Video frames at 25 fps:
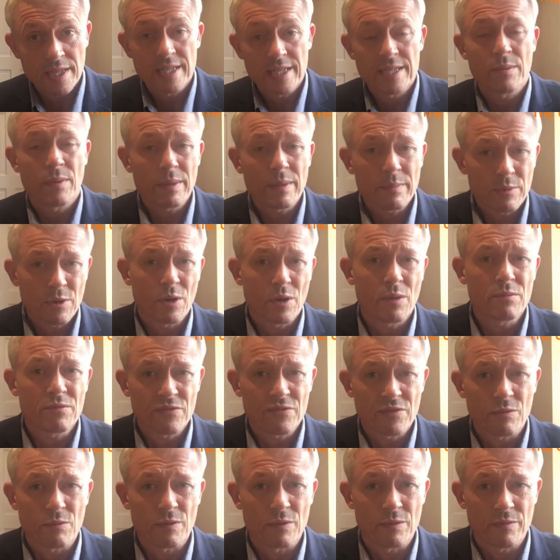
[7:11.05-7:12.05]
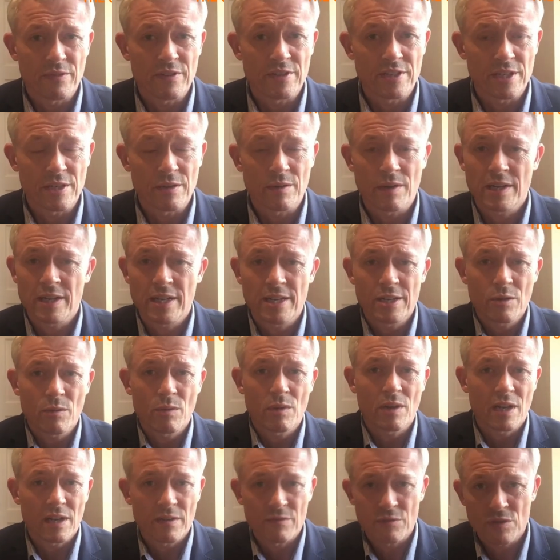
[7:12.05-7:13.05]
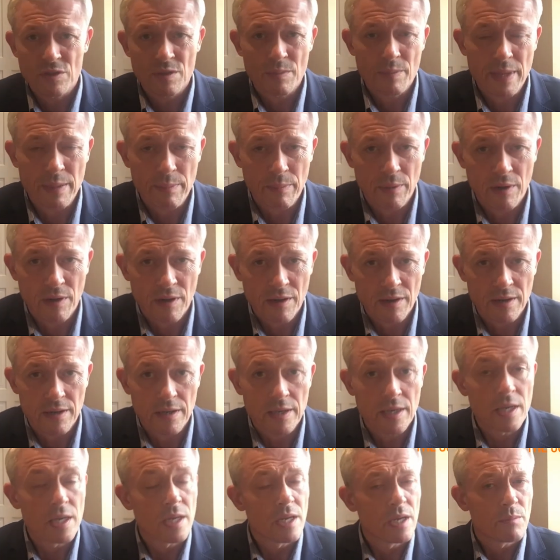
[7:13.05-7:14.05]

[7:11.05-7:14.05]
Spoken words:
Now, I'm comfortable with video, and I know a lot of other people are,